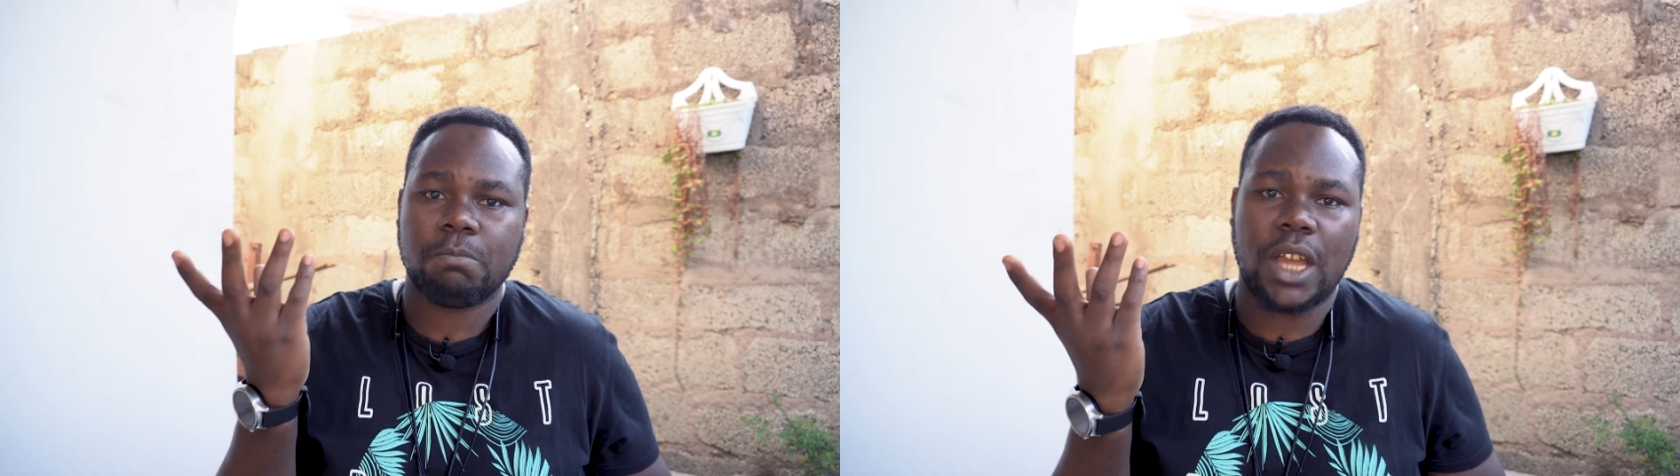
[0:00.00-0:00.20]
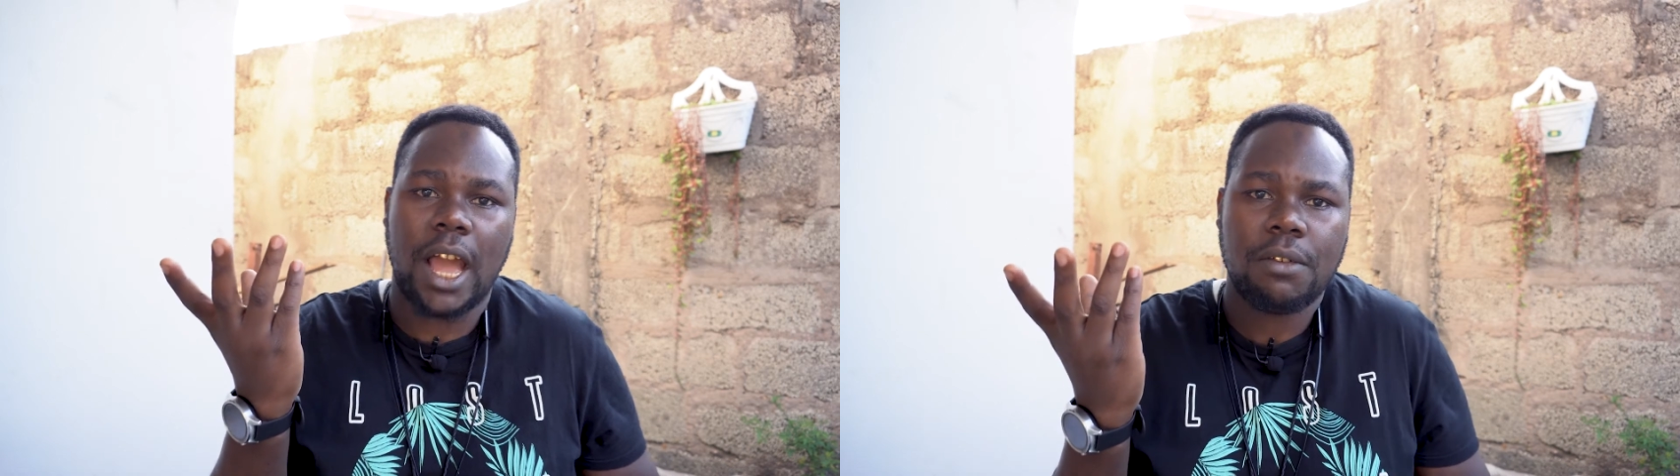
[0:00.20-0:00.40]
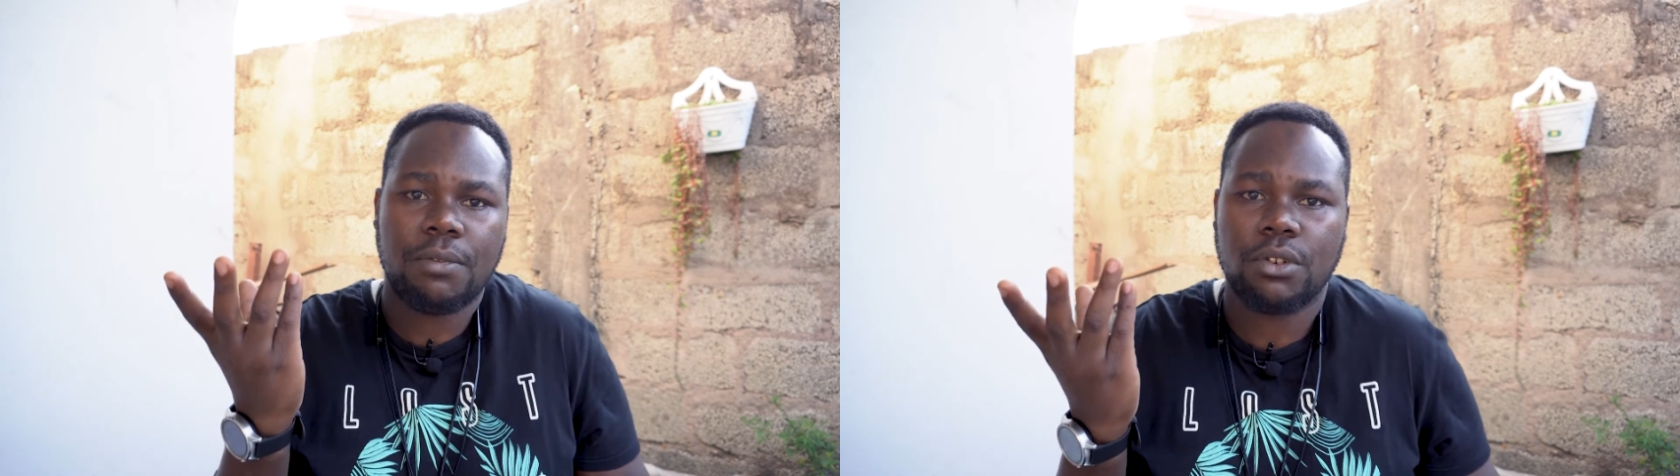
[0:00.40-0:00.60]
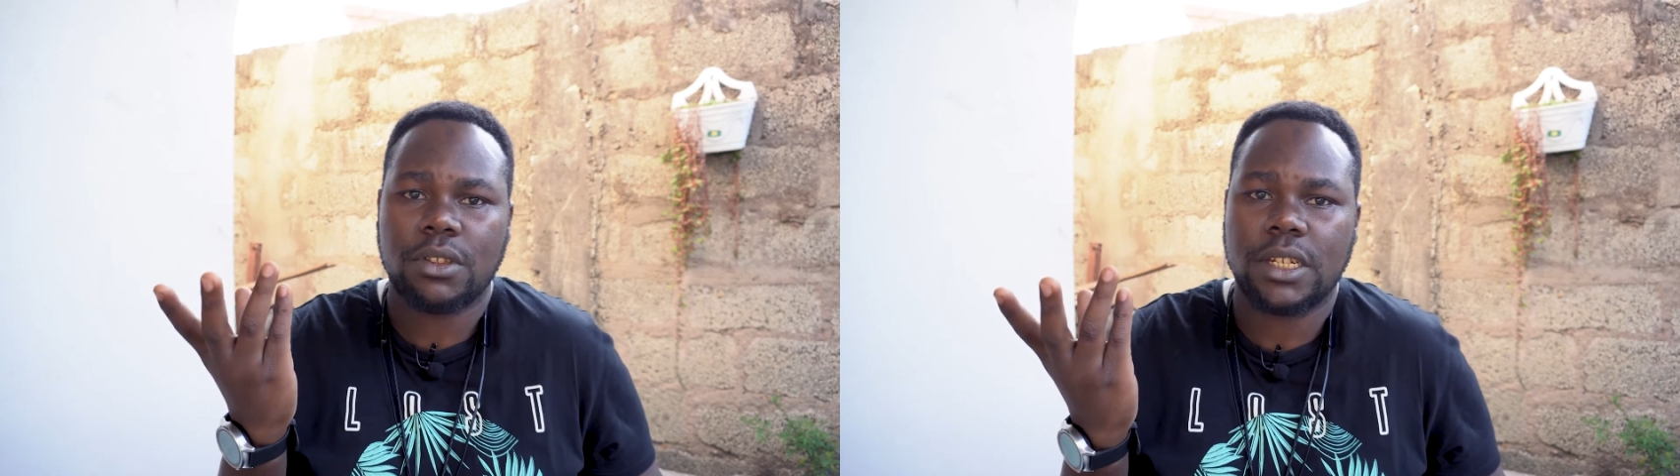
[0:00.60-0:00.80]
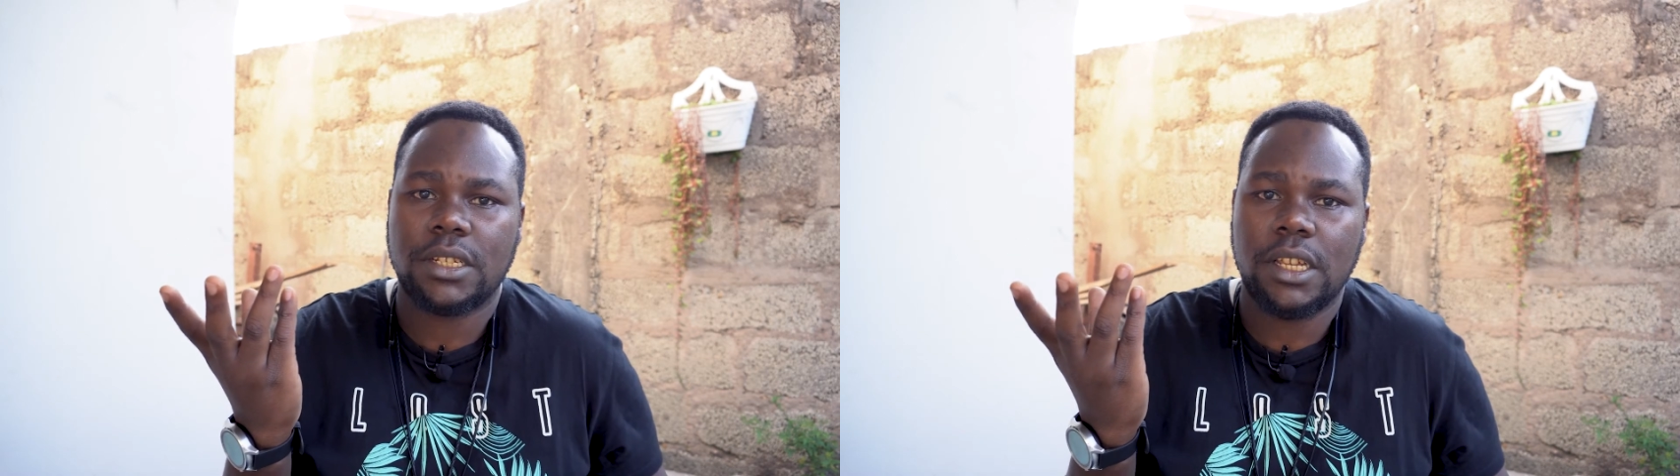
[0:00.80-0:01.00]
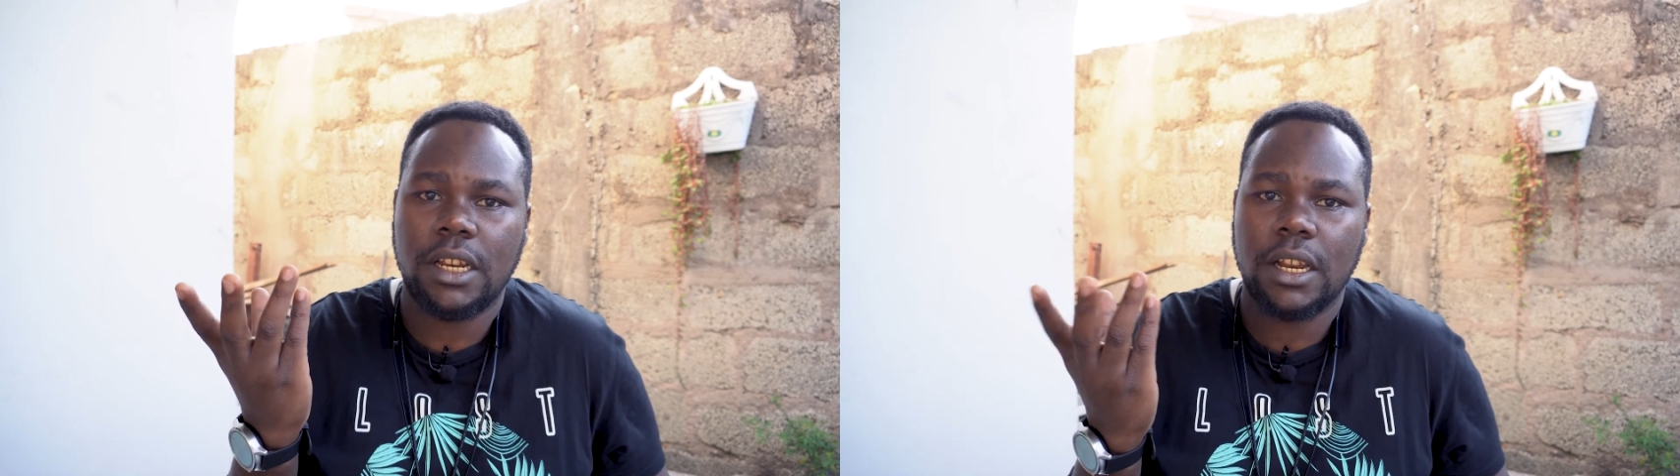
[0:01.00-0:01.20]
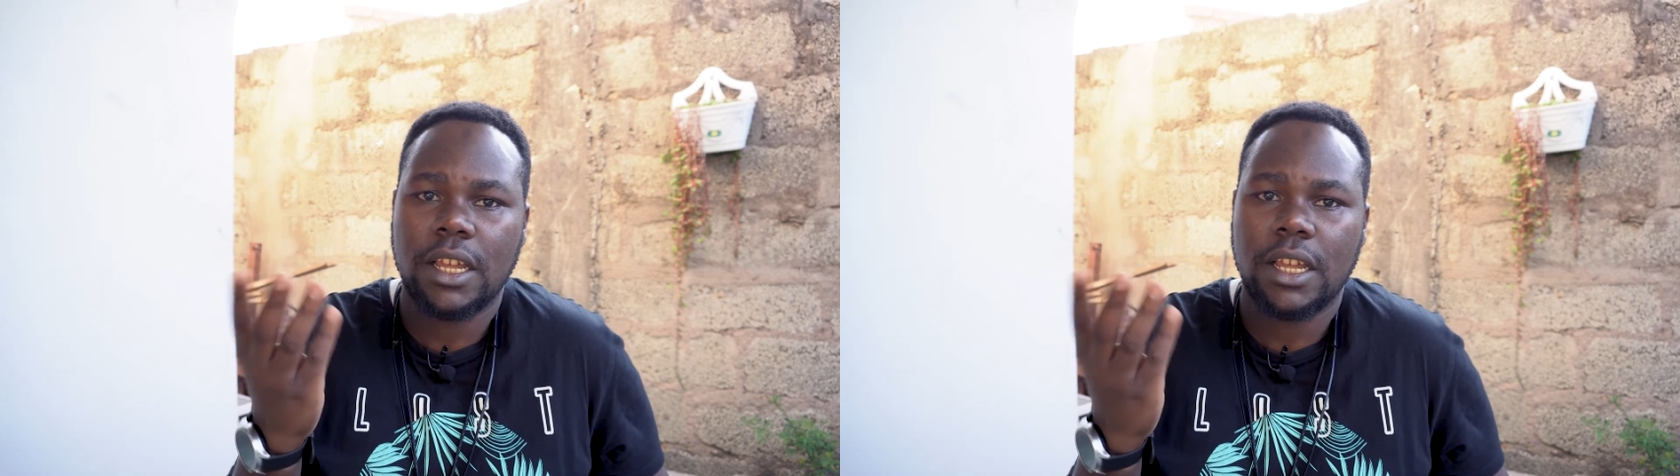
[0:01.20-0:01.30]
the iPhone 13,